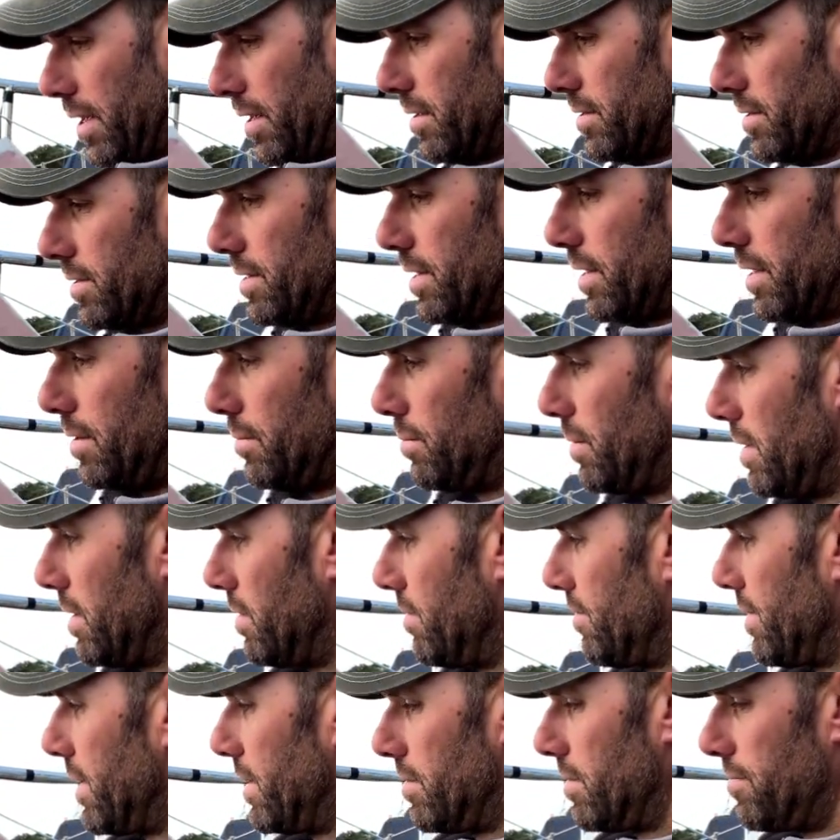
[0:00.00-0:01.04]
You can see where
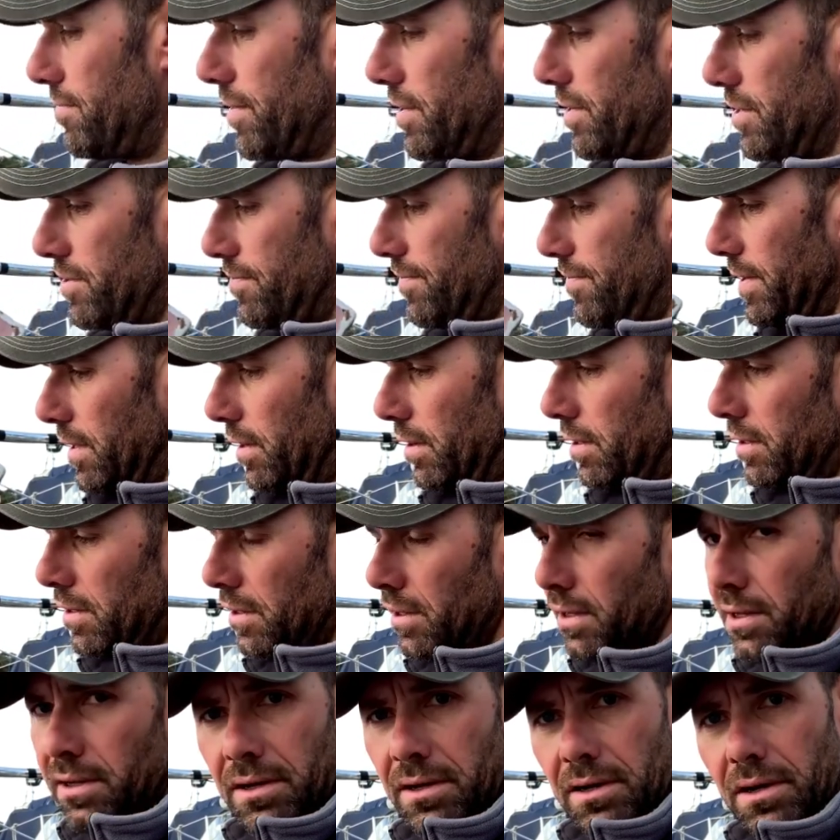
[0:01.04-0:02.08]
I've had the first fill
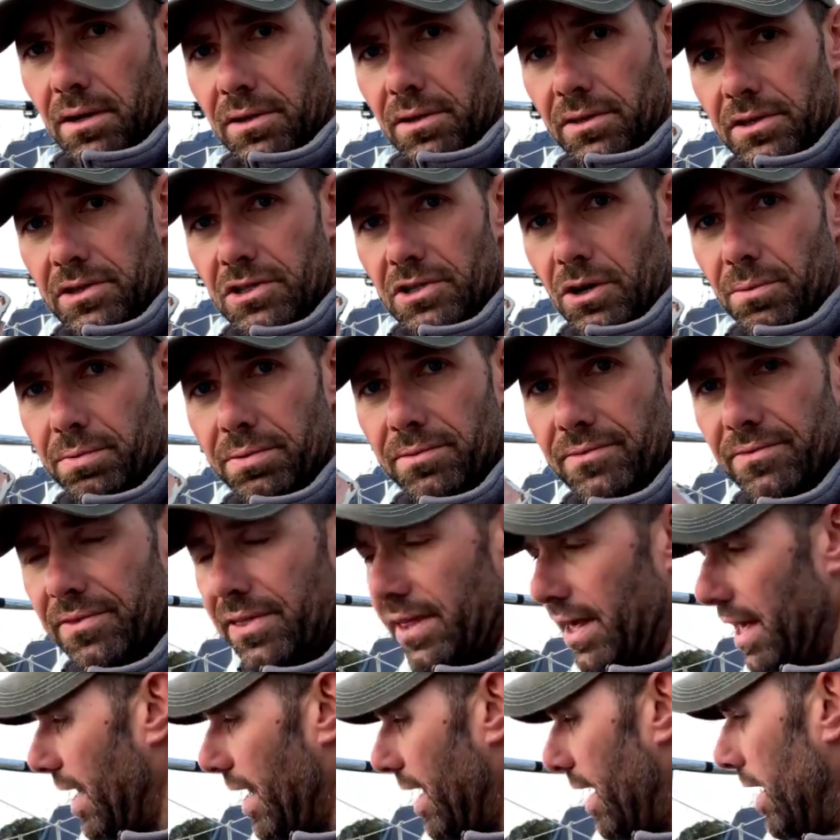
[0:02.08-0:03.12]
on the top of
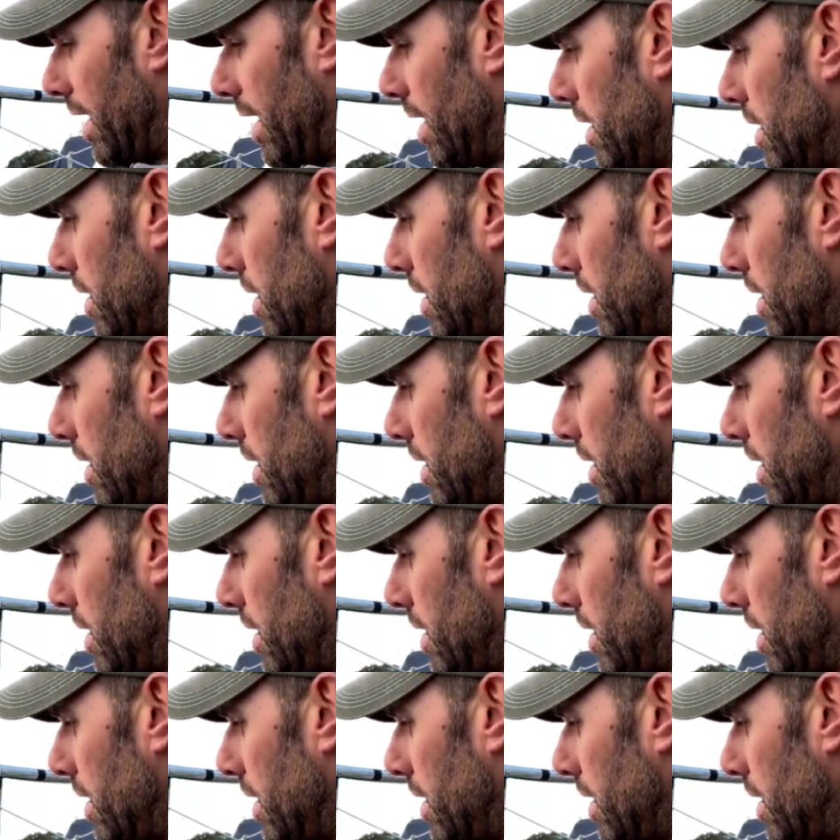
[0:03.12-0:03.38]
there.